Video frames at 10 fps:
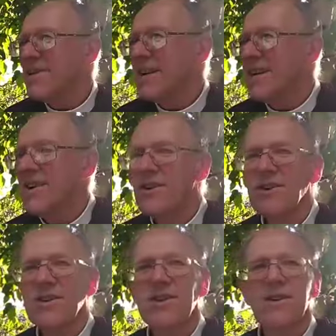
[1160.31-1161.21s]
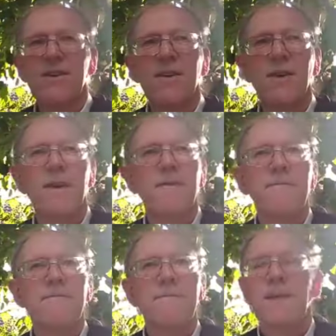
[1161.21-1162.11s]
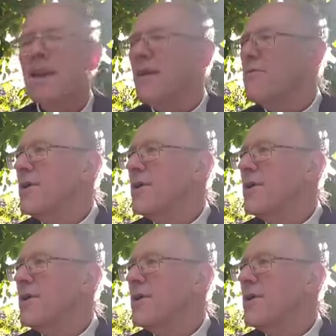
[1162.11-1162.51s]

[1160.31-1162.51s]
in God. If